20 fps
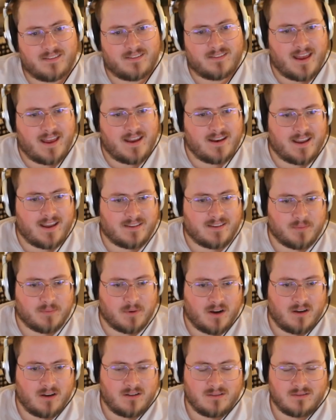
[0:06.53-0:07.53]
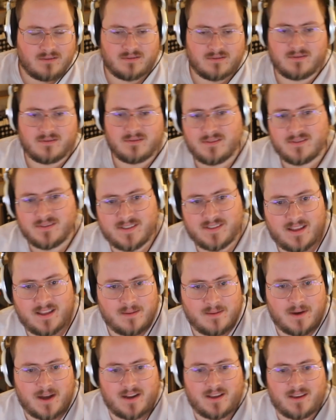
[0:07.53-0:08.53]
Send it, bro.
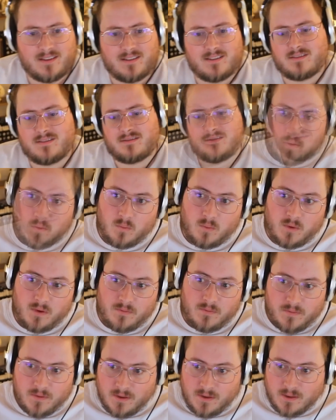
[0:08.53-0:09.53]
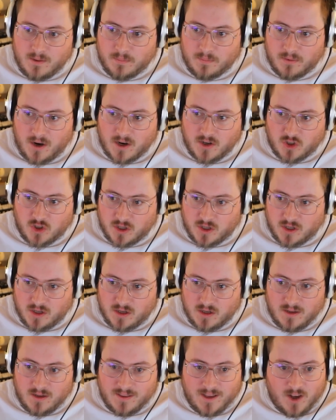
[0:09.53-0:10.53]
Send the money. We feel the pressure
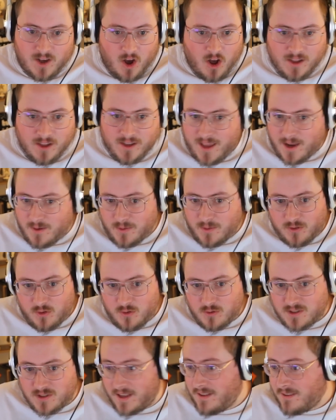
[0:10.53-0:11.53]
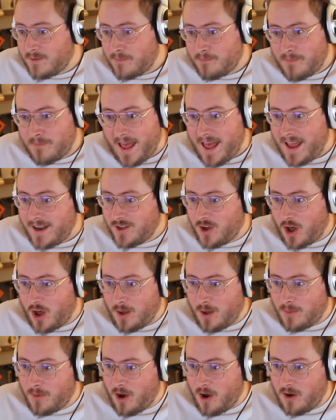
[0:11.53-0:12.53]
here. They call again with twos. It's a bad
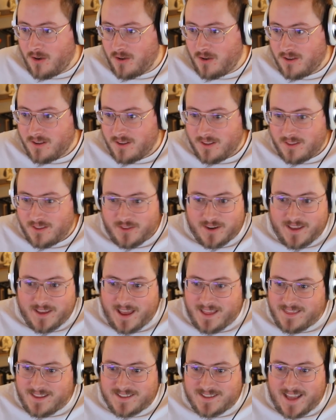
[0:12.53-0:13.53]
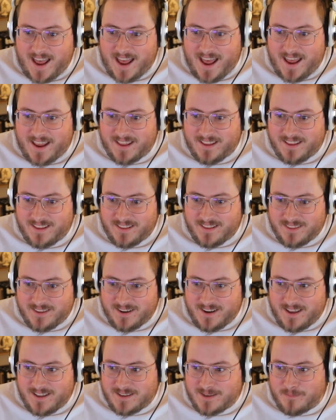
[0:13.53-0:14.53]
call, bro. They're getting the tag.
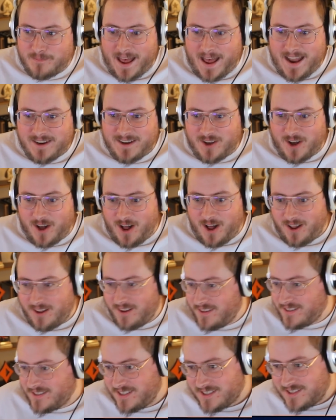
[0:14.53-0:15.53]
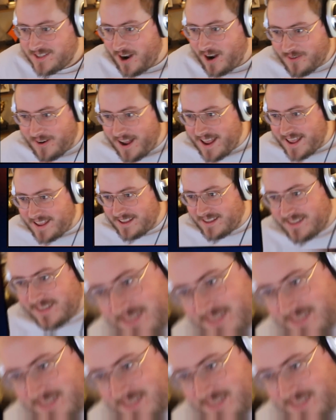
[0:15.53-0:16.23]
They're, it's a bad call. It's just not right.